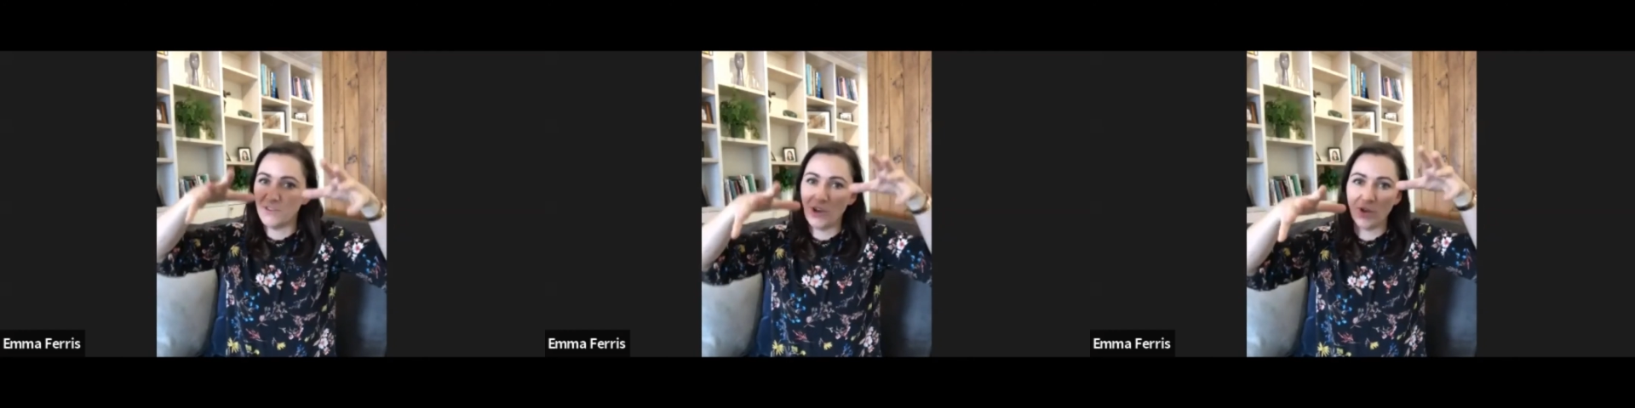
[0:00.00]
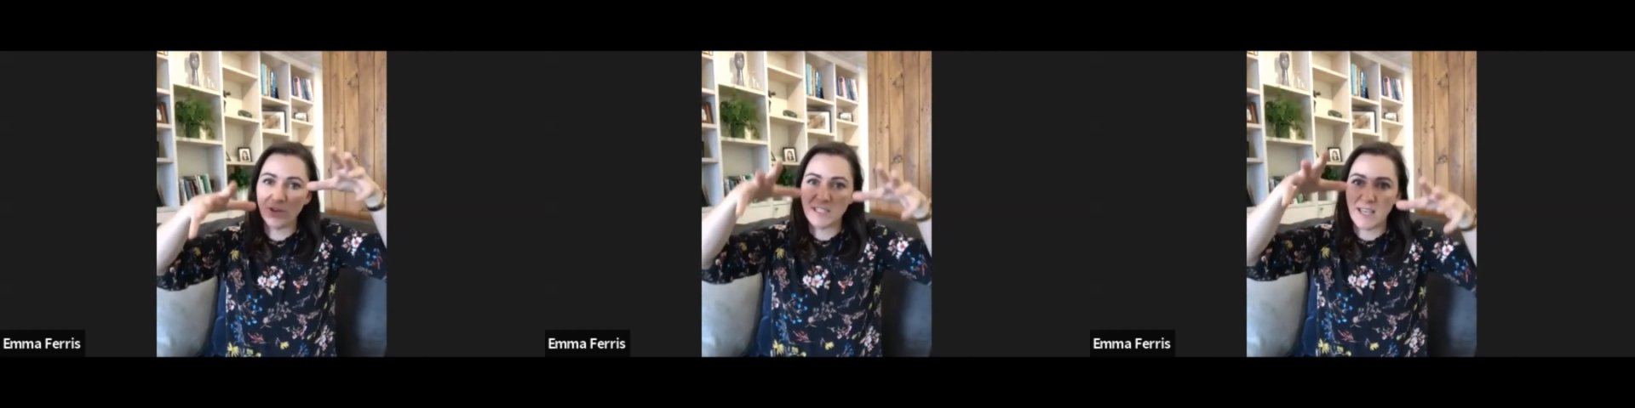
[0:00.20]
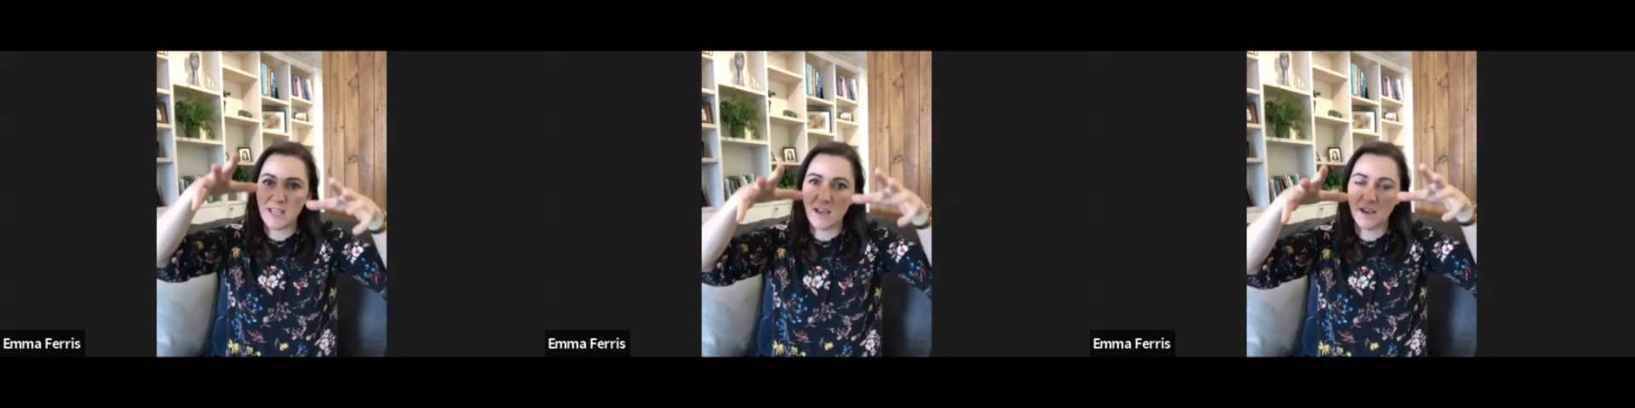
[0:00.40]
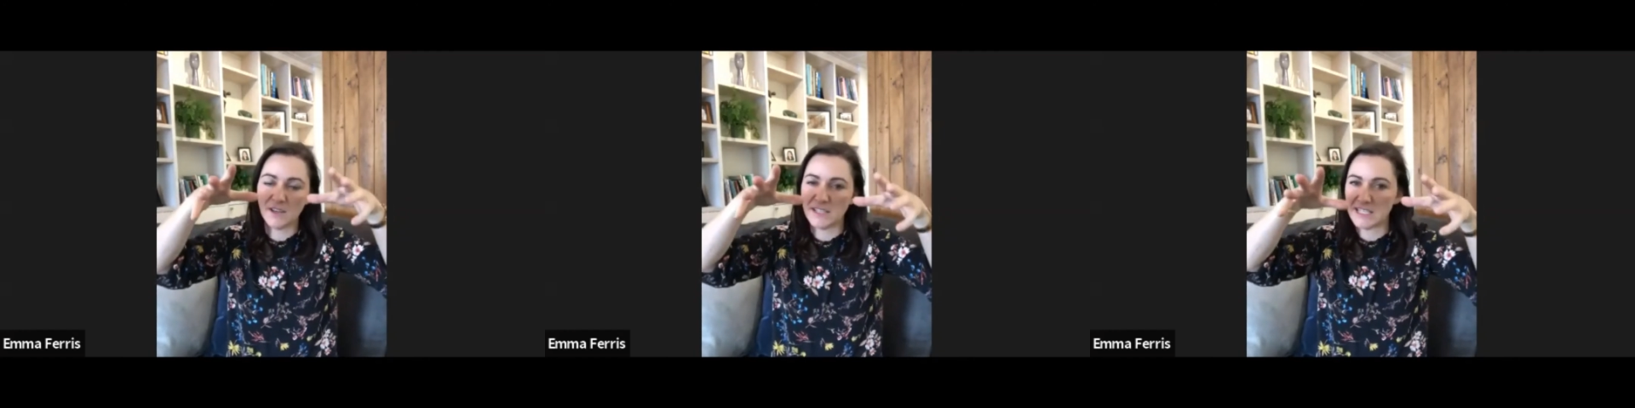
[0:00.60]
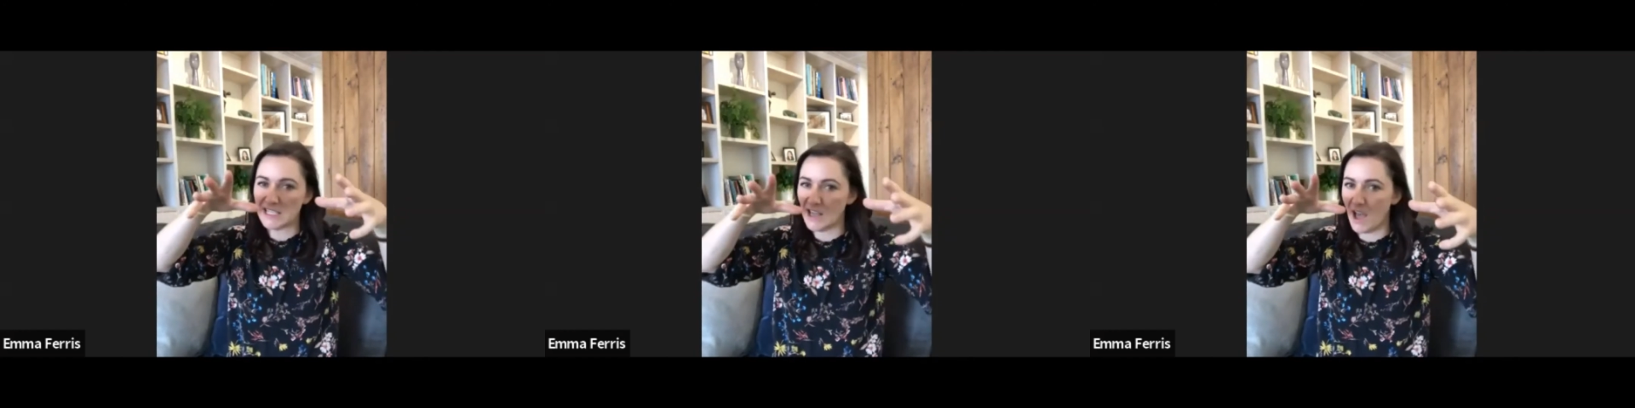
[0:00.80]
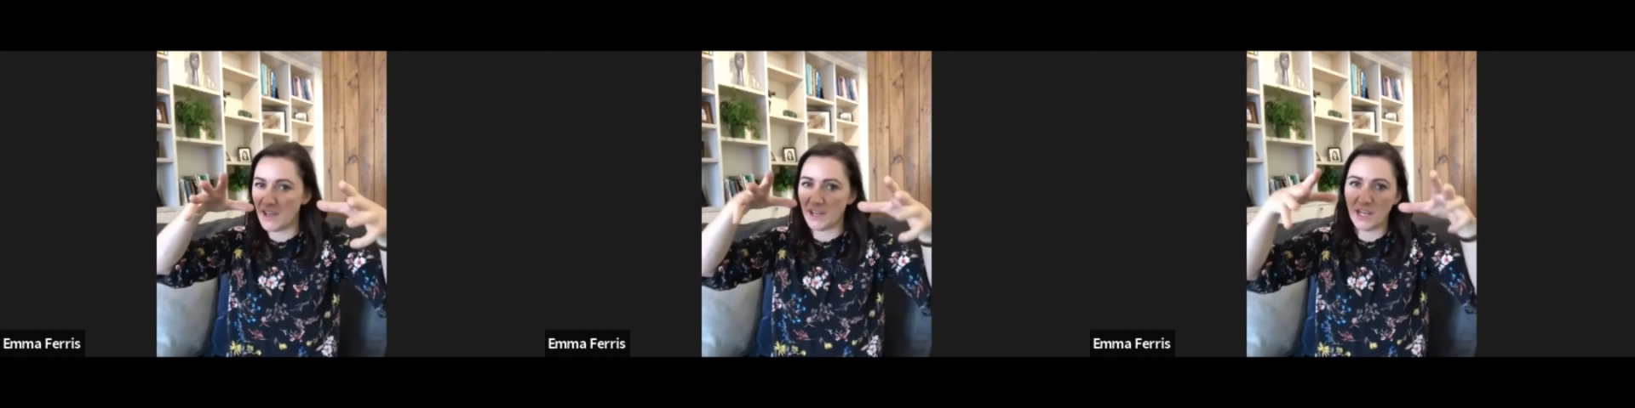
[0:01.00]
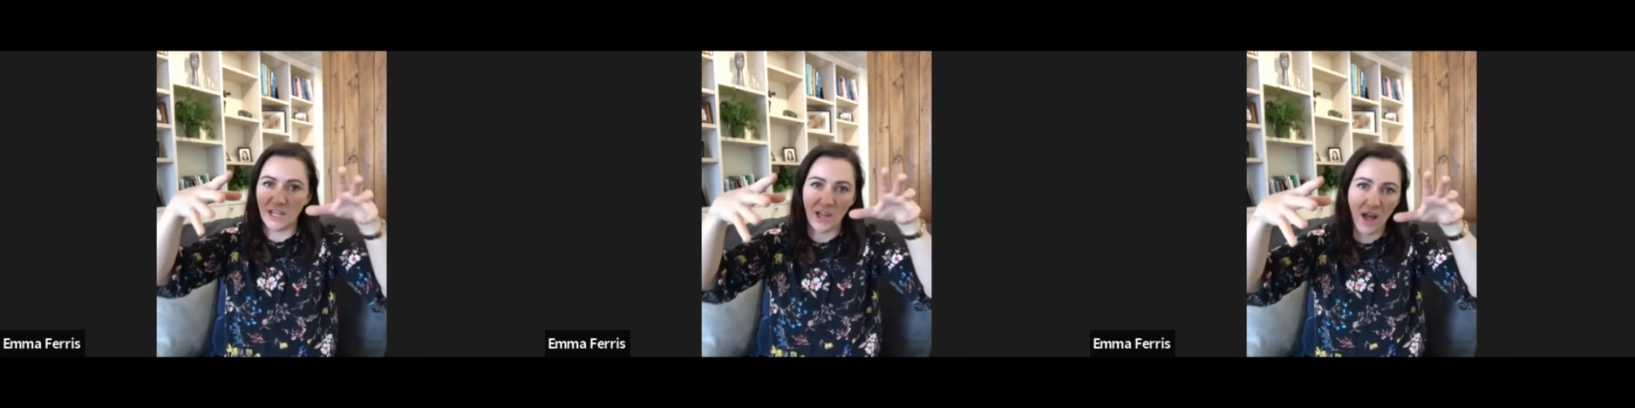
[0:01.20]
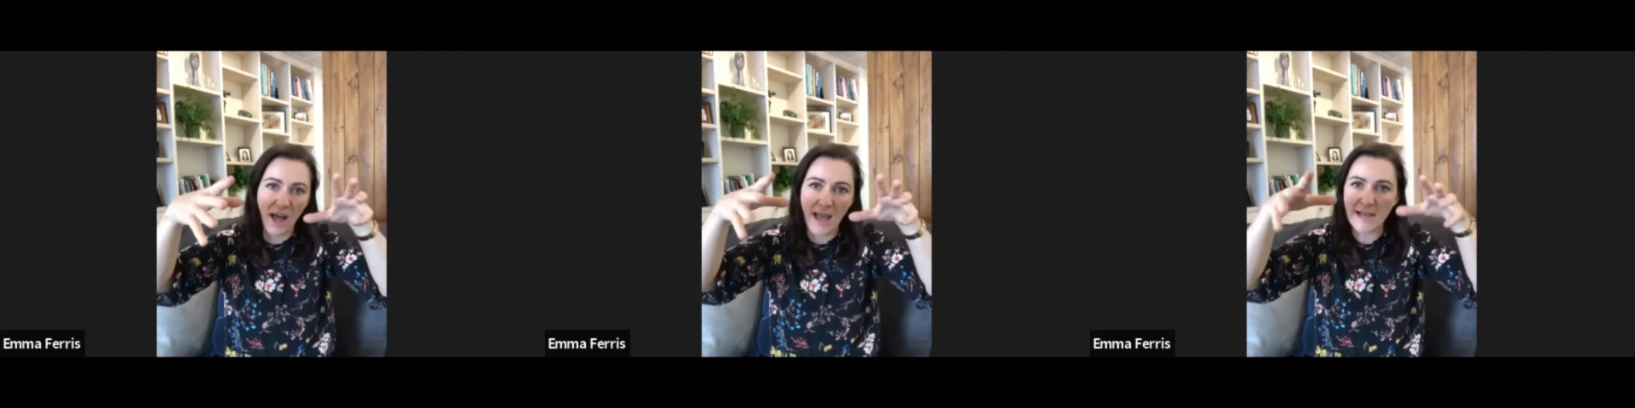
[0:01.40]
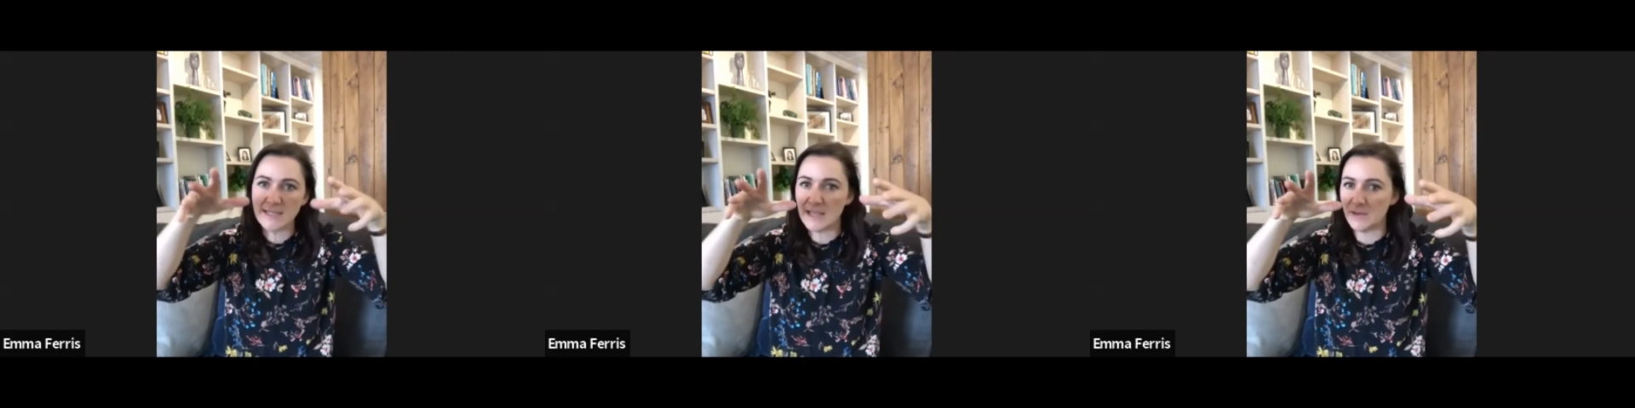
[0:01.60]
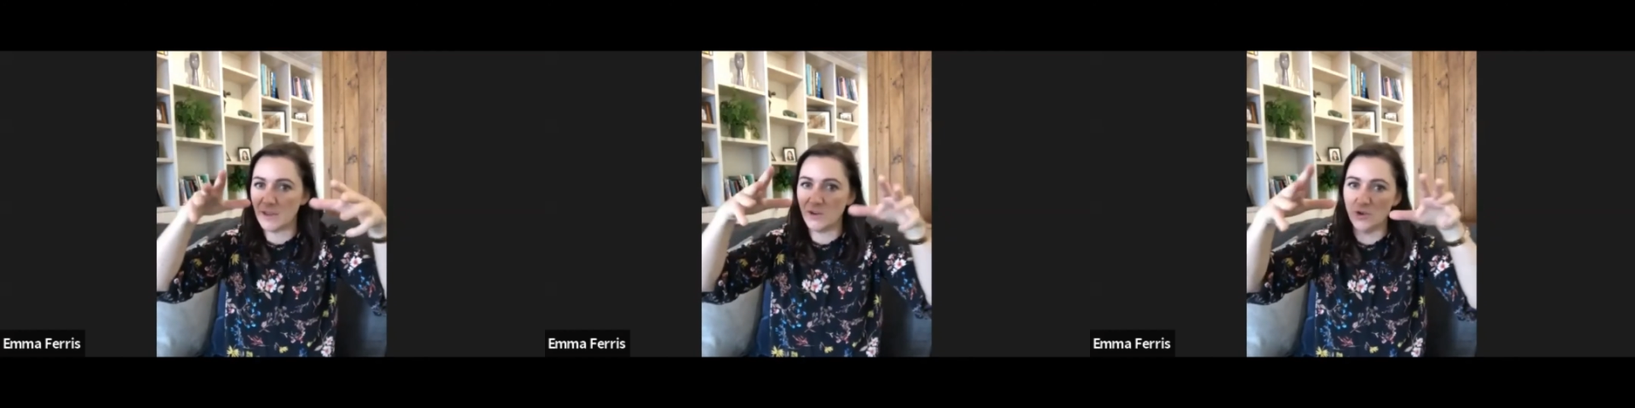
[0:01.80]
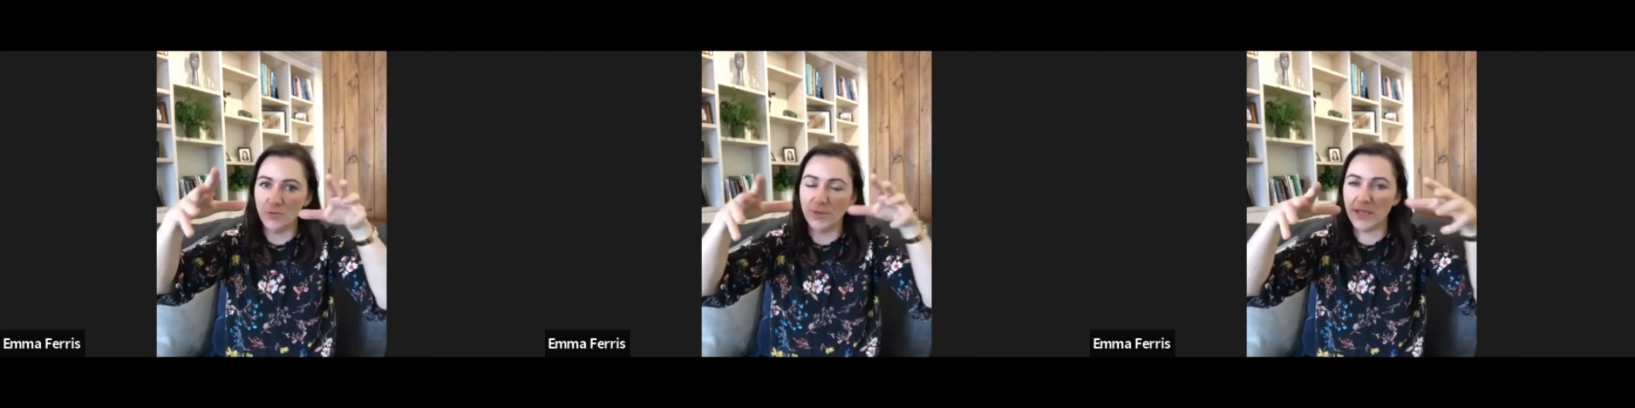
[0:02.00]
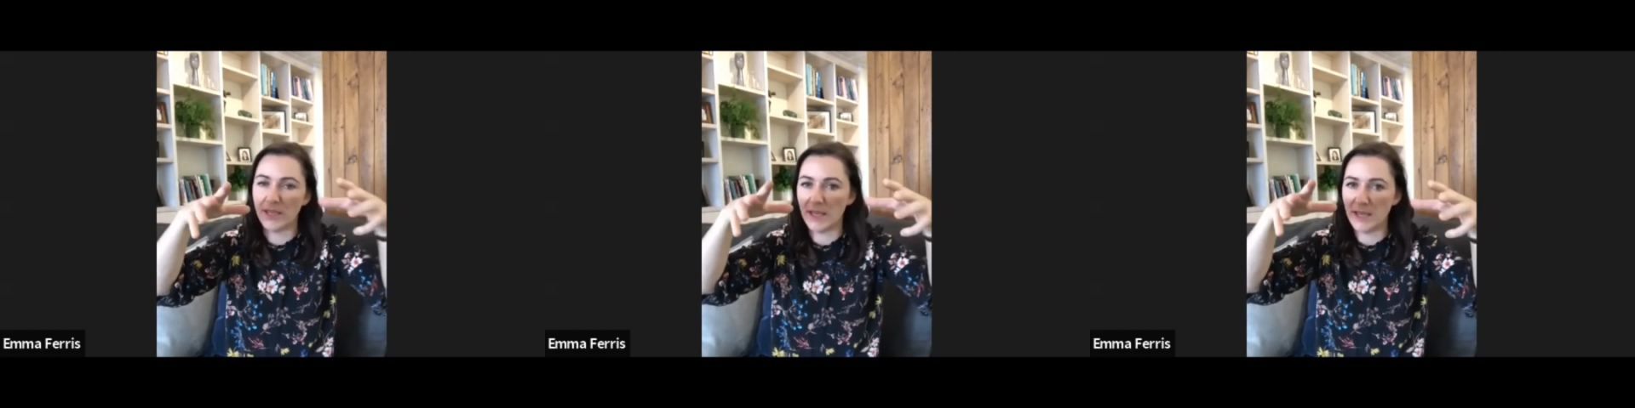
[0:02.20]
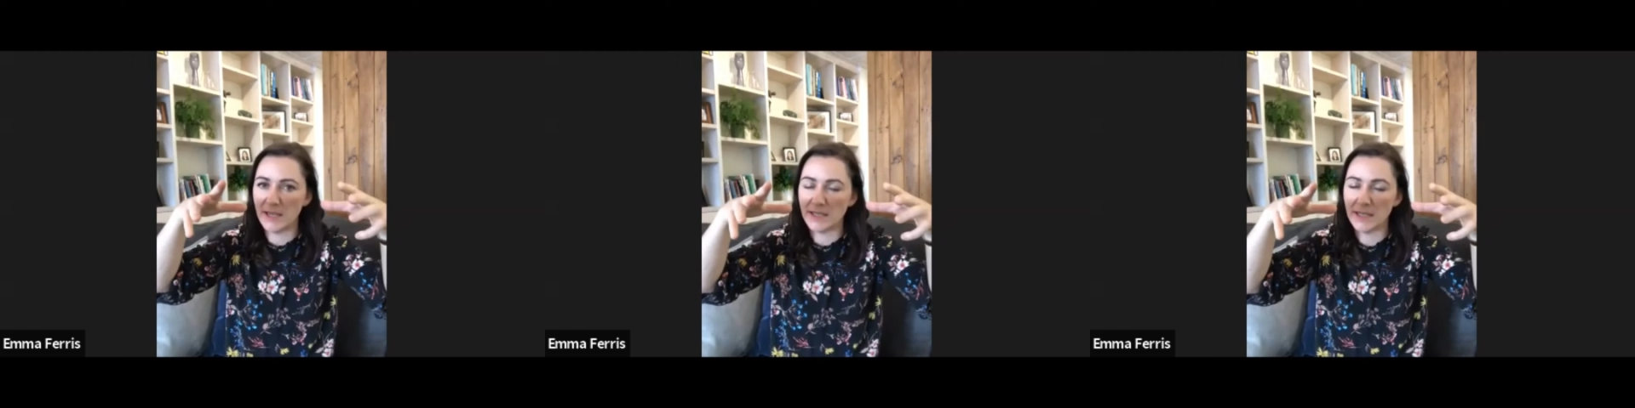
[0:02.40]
lost that kind of slide and glide that they normally get.